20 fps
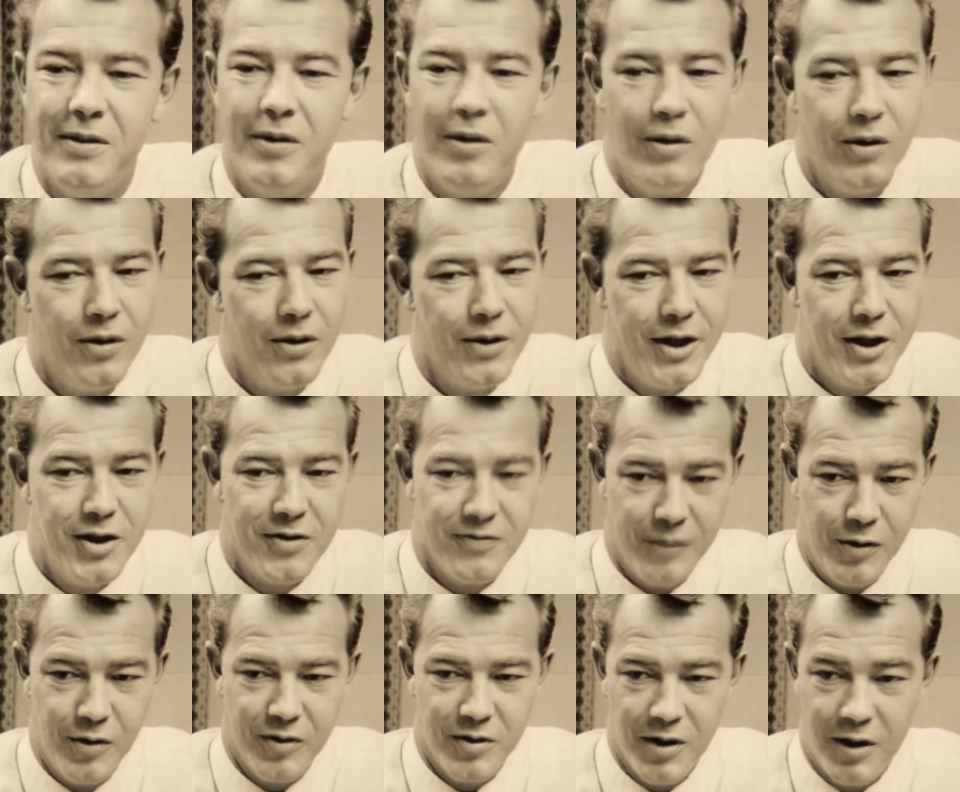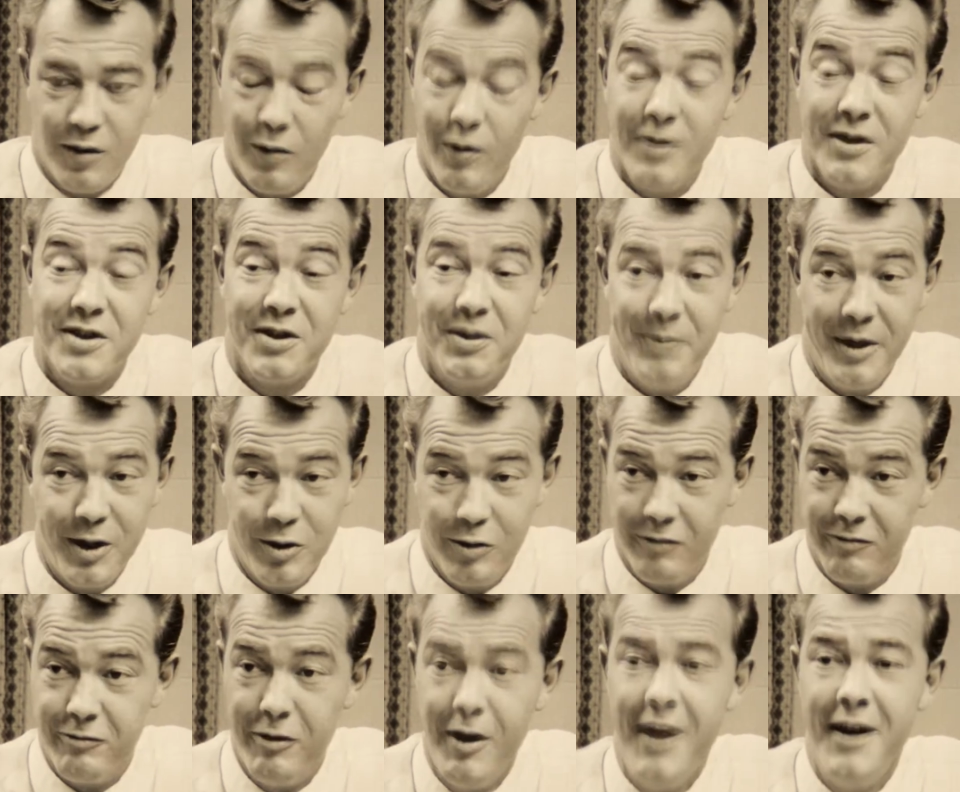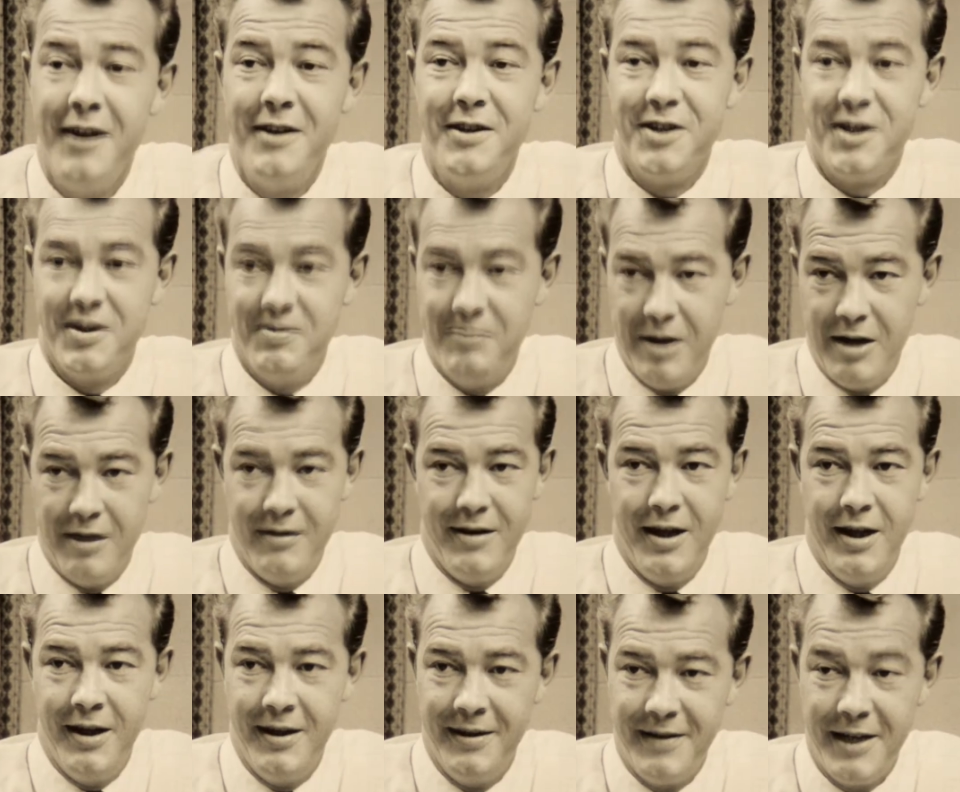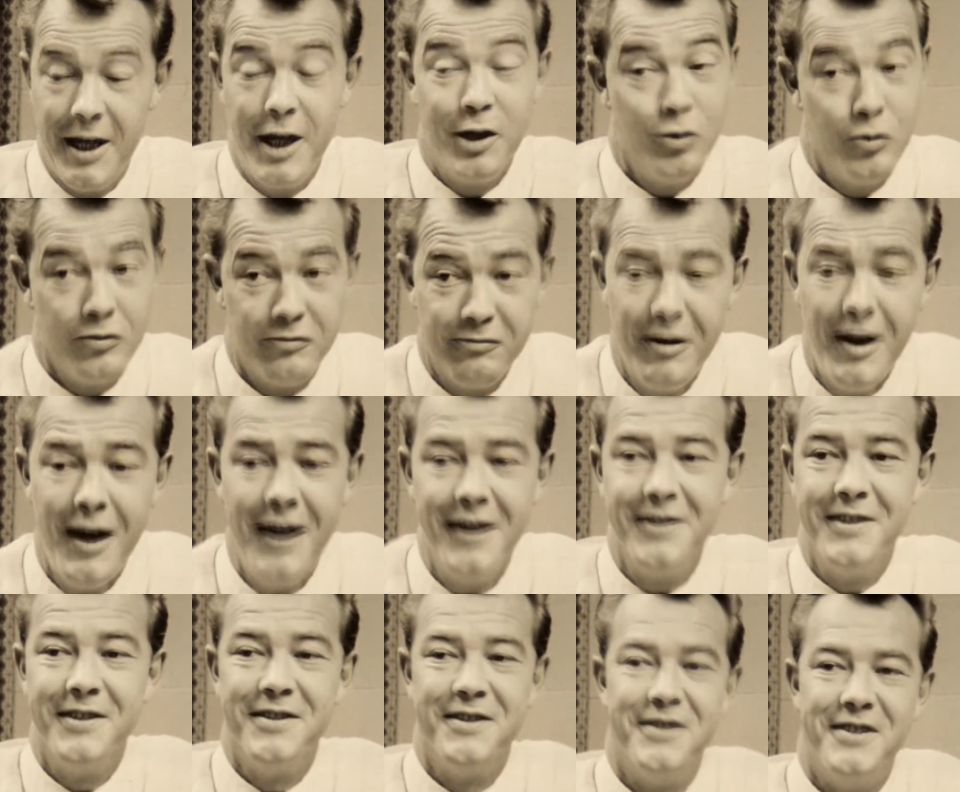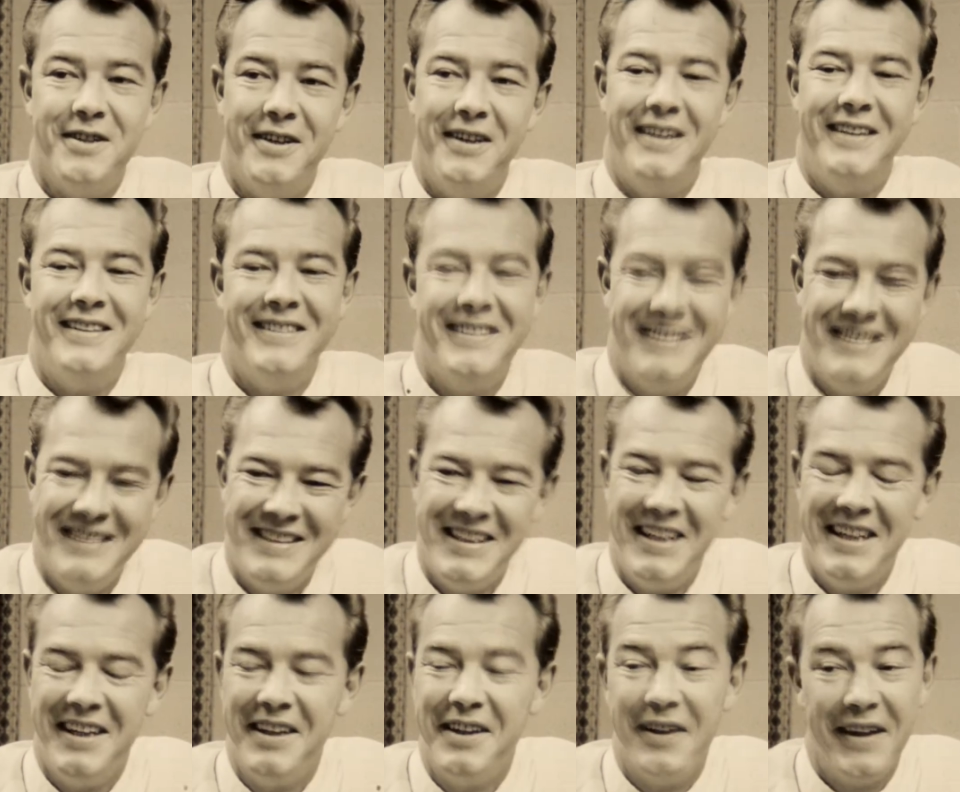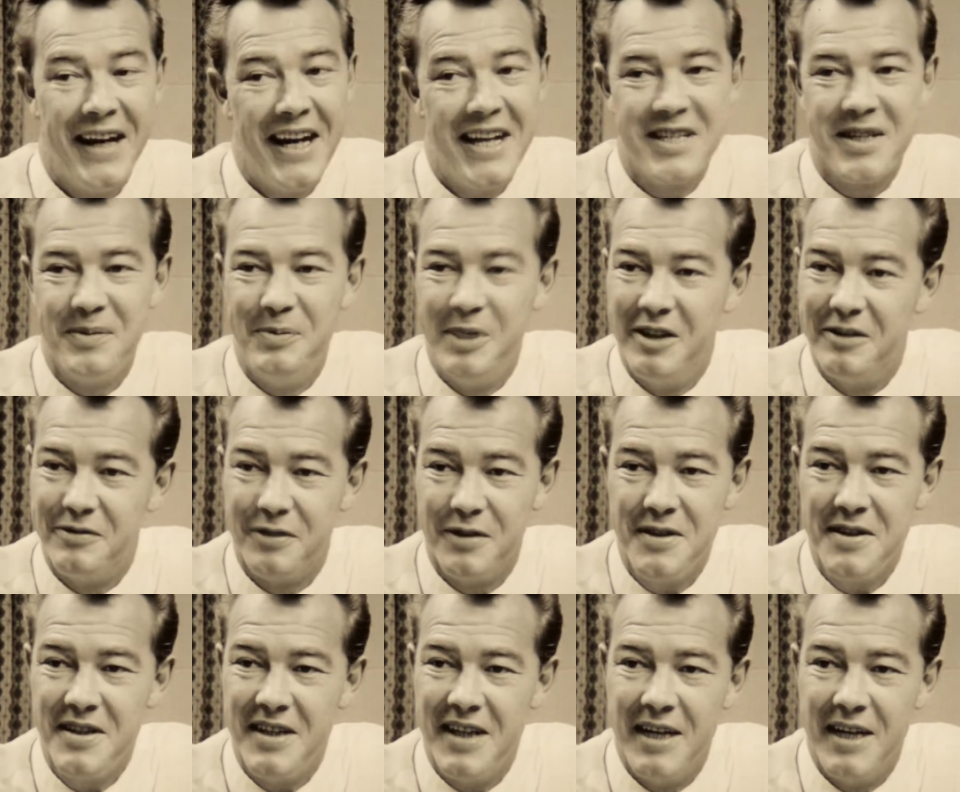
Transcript: Oh, these folks don't want us to be your friends, Mary. They're your friends. There has to be a first time,